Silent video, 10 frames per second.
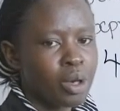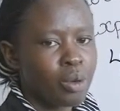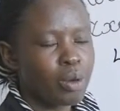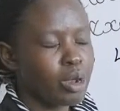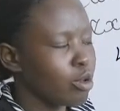
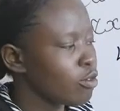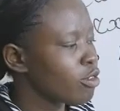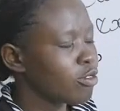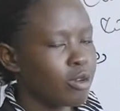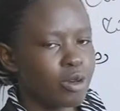1
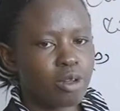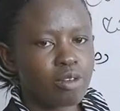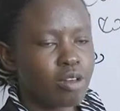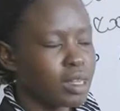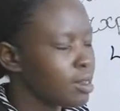over 4
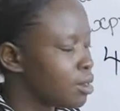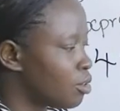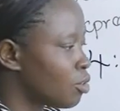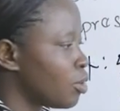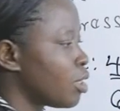converted
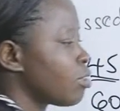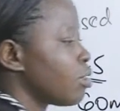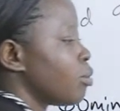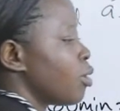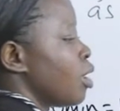to
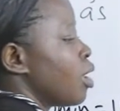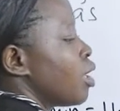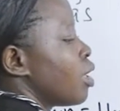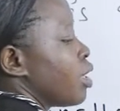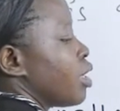decimal
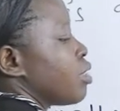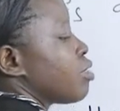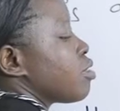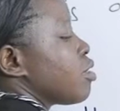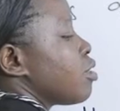
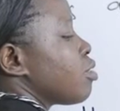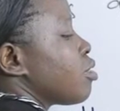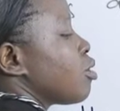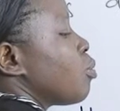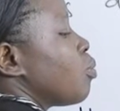is
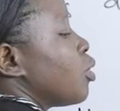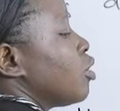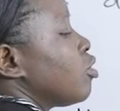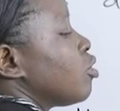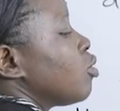
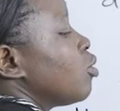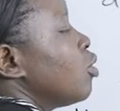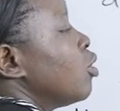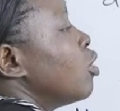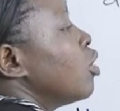
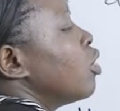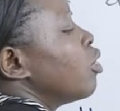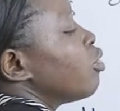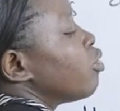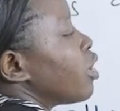
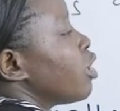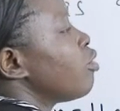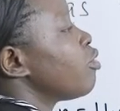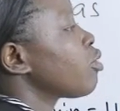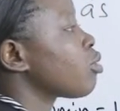
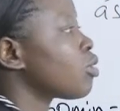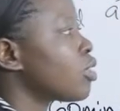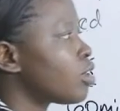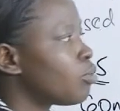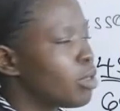0.25. So
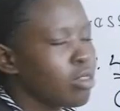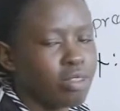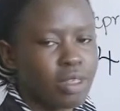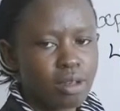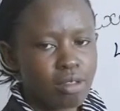that means
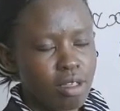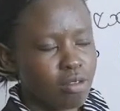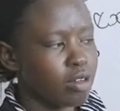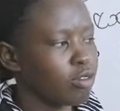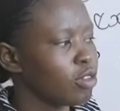that
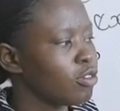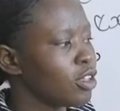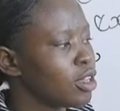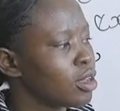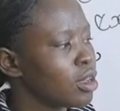
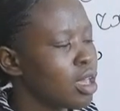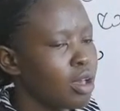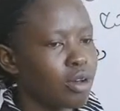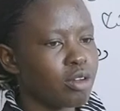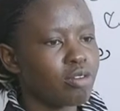7:15
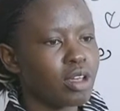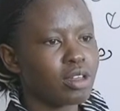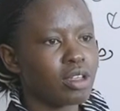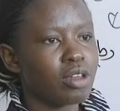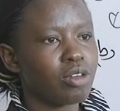
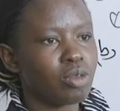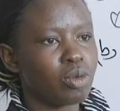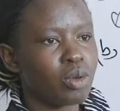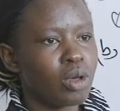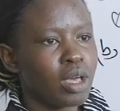converted
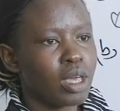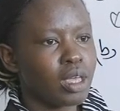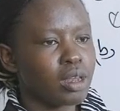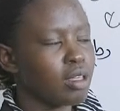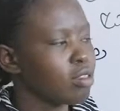to
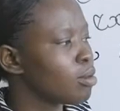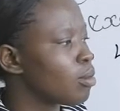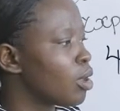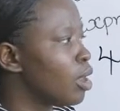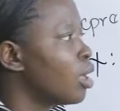a
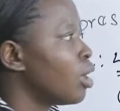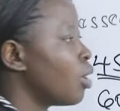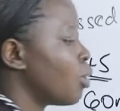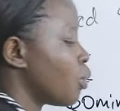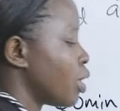decimal,
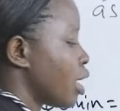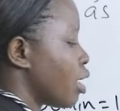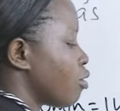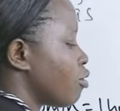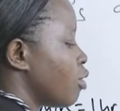we
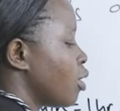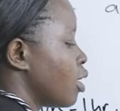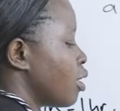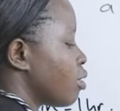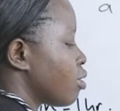have
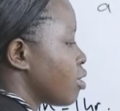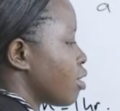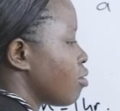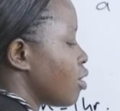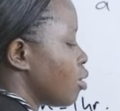
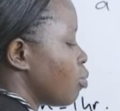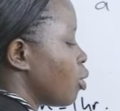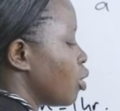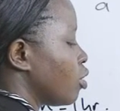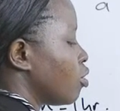
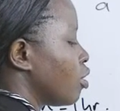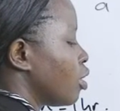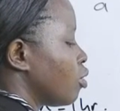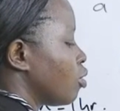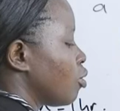
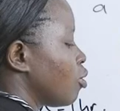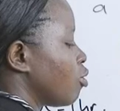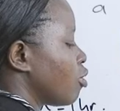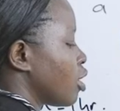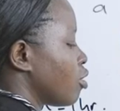
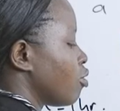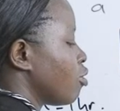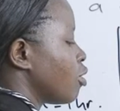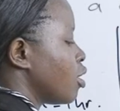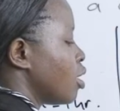
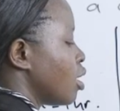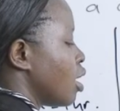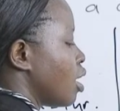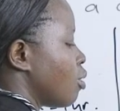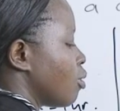7.25
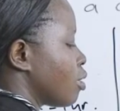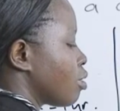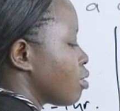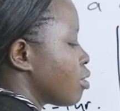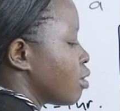
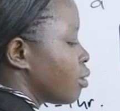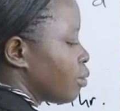hours.